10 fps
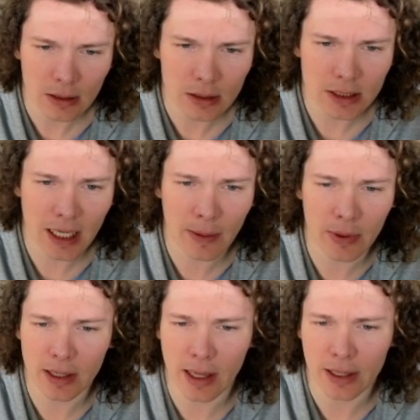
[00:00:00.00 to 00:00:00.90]

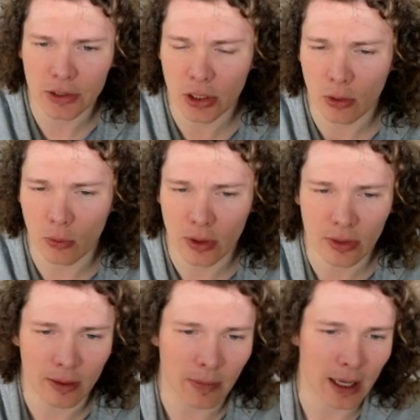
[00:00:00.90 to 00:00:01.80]
timid nature with
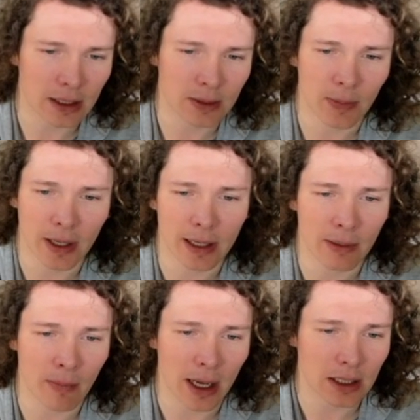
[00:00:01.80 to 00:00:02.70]
the max speed
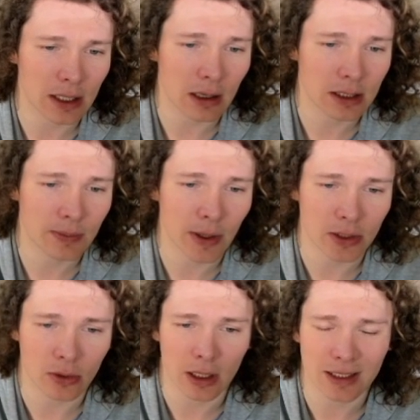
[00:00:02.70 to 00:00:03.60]
and max
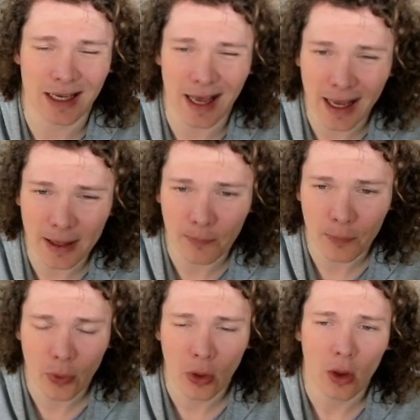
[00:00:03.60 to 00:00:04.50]
special attack.
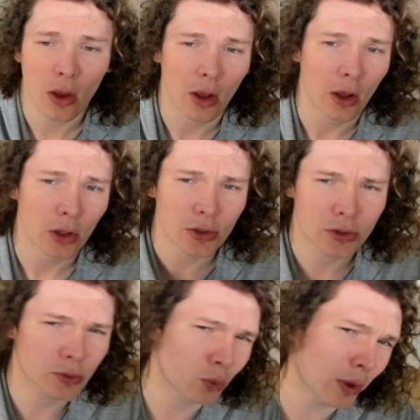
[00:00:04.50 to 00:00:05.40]

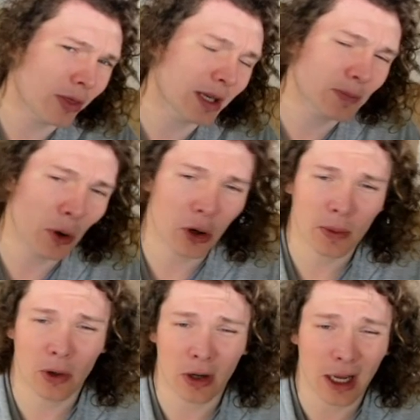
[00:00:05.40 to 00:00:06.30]
With this
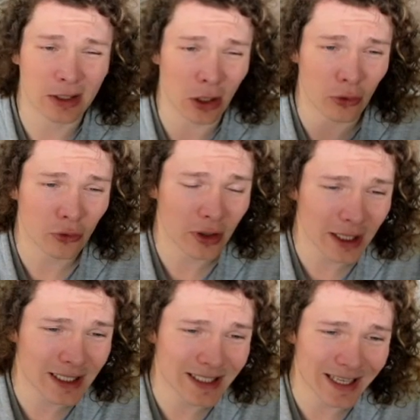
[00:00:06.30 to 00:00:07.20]
Pokemon, I don't
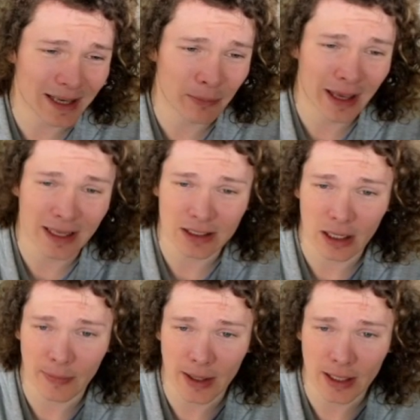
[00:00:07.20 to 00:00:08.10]
really see it being a
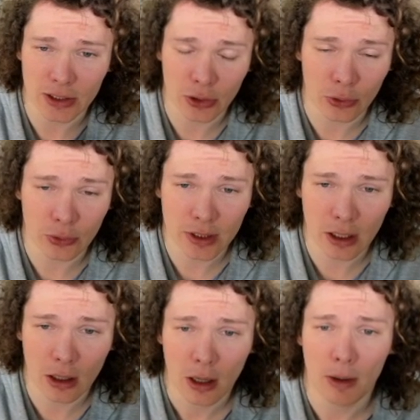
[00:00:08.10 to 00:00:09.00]
Dynamax
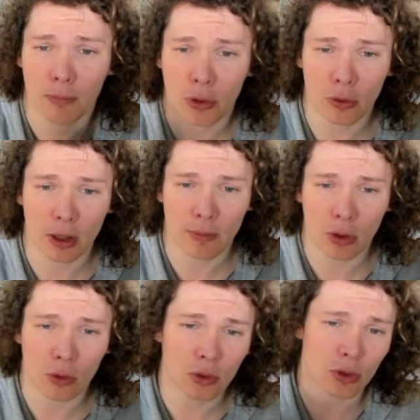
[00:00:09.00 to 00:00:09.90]
user, purely
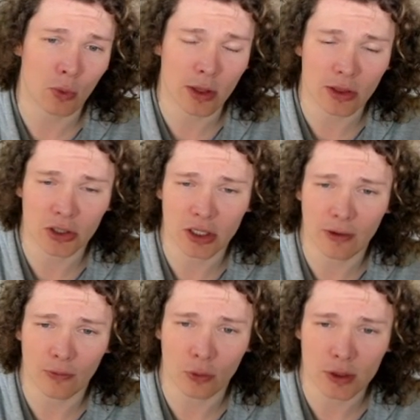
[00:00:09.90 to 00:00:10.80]
because with the
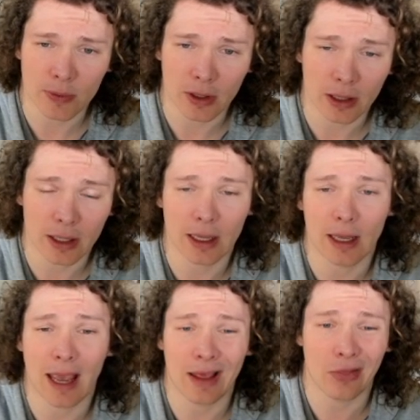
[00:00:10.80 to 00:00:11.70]
Sheer Force ability
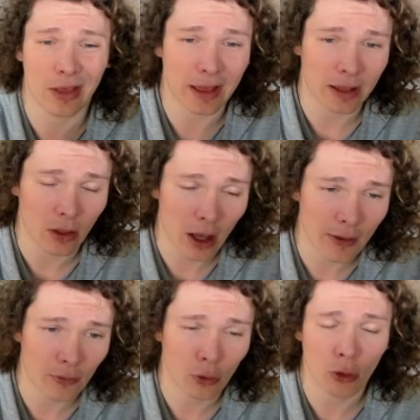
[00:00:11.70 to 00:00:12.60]
and the
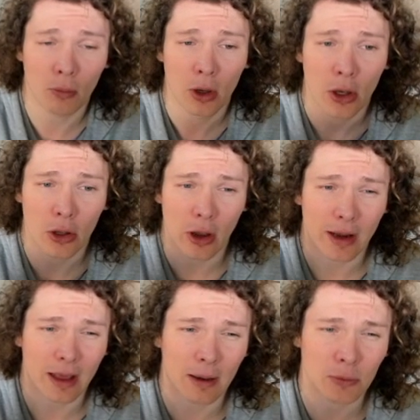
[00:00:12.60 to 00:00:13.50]
Life Orb, you're
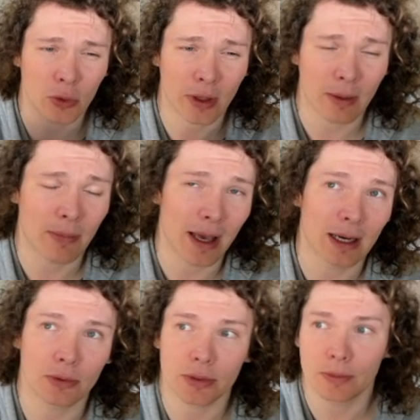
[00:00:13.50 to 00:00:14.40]
ending up doing about